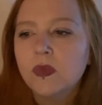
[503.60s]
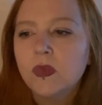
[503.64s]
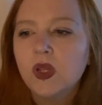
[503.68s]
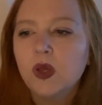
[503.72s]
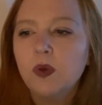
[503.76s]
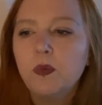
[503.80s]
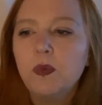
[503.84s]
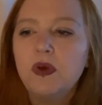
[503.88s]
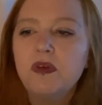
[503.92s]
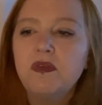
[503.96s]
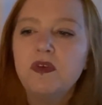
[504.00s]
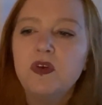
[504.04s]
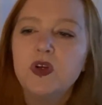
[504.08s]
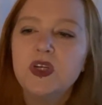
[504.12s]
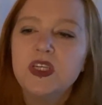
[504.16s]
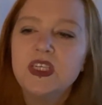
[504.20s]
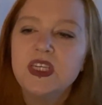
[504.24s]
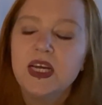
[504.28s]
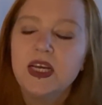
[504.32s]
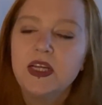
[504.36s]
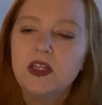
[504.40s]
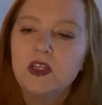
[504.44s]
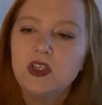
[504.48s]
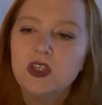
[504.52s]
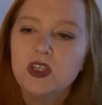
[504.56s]
Move your
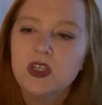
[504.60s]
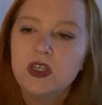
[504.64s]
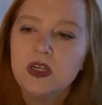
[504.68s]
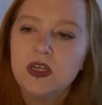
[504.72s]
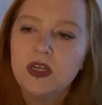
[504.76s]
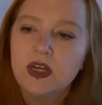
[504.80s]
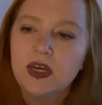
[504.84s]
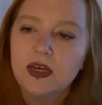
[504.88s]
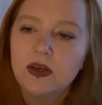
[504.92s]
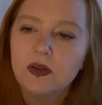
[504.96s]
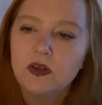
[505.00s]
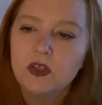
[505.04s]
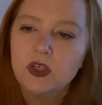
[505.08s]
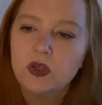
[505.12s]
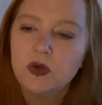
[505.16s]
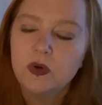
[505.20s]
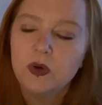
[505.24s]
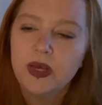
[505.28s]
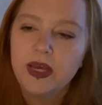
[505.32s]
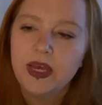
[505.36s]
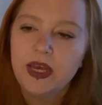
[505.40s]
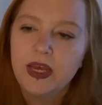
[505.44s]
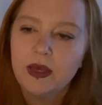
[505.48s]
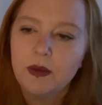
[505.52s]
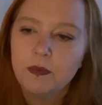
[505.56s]
attention now to your
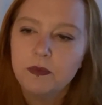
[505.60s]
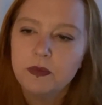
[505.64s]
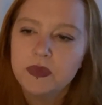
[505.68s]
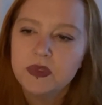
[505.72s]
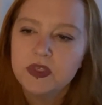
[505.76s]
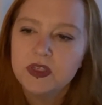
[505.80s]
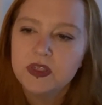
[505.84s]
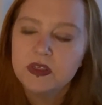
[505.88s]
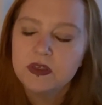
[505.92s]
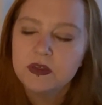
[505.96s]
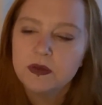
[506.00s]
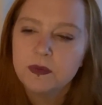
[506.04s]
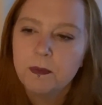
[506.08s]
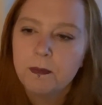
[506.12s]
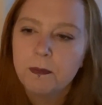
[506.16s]
hips.